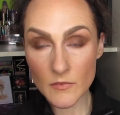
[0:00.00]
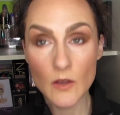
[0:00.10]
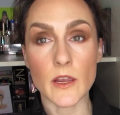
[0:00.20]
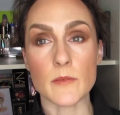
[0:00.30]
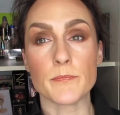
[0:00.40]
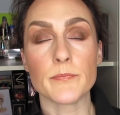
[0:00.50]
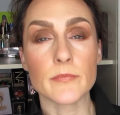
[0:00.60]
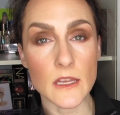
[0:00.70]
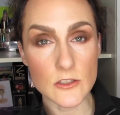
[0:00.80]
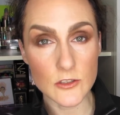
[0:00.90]
Okay,
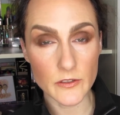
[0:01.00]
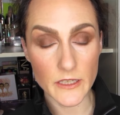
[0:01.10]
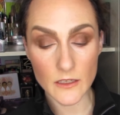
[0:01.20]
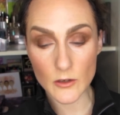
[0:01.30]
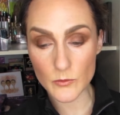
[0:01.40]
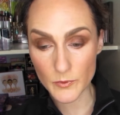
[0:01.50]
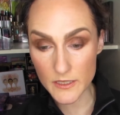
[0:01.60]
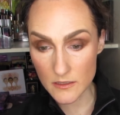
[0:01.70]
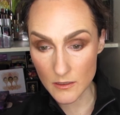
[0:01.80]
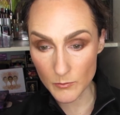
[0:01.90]
that's looking
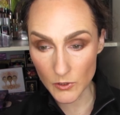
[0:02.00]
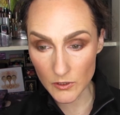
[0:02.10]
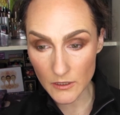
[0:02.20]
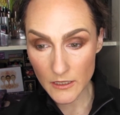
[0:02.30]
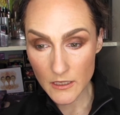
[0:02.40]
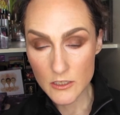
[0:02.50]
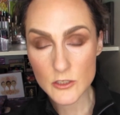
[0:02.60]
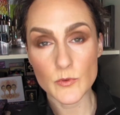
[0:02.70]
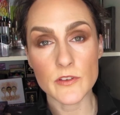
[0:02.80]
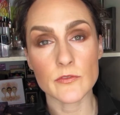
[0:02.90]
reasonable.
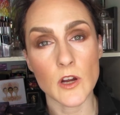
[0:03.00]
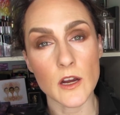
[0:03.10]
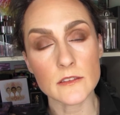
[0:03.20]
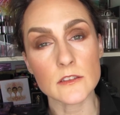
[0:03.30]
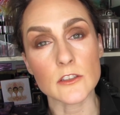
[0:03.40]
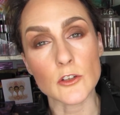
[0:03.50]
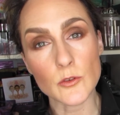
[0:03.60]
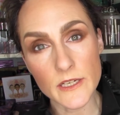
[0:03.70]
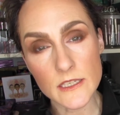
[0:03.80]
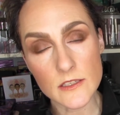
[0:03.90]
So we've got the
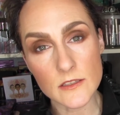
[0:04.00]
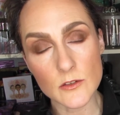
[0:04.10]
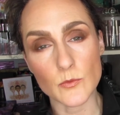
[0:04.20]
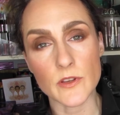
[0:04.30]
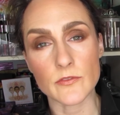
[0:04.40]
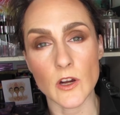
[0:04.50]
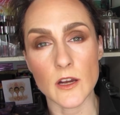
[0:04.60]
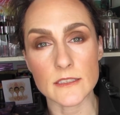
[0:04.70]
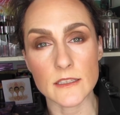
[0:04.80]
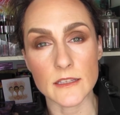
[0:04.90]
crease, we've
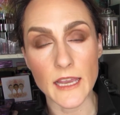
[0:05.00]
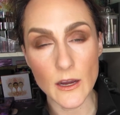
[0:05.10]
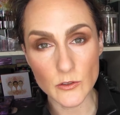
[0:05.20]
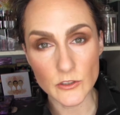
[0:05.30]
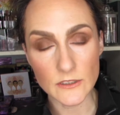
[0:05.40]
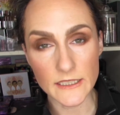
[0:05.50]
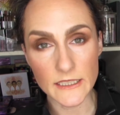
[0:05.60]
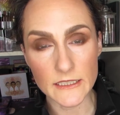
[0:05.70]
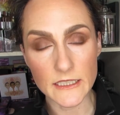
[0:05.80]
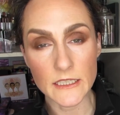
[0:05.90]
got the outer
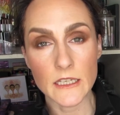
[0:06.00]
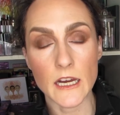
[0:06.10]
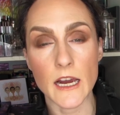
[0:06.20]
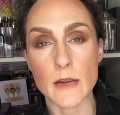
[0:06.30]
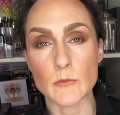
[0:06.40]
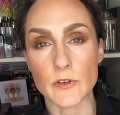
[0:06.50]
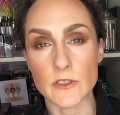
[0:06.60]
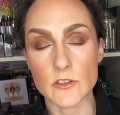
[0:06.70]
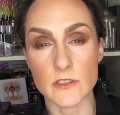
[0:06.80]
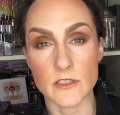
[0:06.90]
lid. I'm
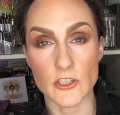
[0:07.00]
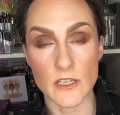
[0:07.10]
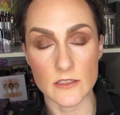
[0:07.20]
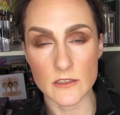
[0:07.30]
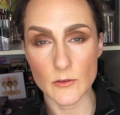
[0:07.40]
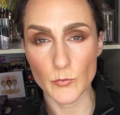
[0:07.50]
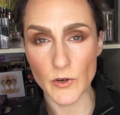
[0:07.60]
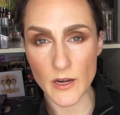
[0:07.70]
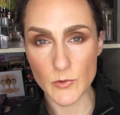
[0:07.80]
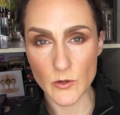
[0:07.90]
going to suggest
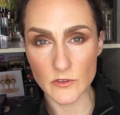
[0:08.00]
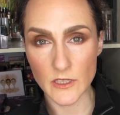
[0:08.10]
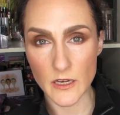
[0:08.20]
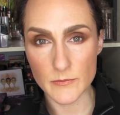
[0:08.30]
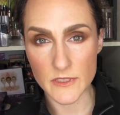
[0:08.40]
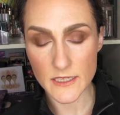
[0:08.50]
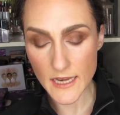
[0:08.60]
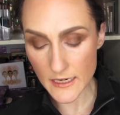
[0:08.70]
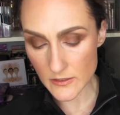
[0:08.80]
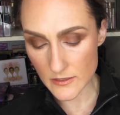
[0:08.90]
brow bone comes
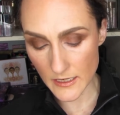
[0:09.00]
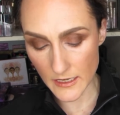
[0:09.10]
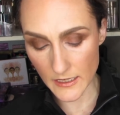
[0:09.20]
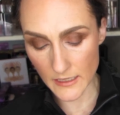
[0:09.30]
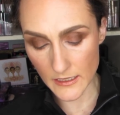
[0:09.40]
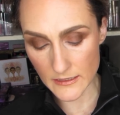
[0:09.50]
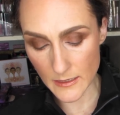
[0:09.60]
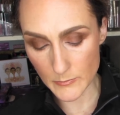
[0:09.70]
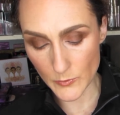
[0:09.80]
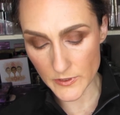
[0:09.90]
next, and
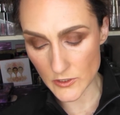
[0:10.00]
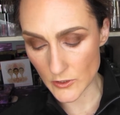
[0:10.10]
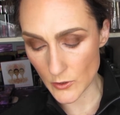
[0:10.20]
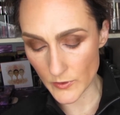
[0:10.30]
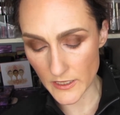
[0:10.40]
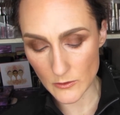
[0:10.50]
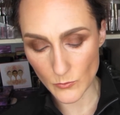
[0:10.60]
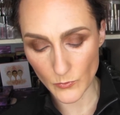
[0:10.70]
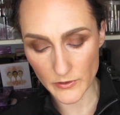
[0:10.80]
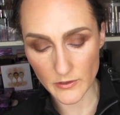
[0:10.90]
I'm going to go
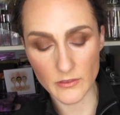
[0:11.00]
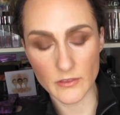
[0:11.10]
in with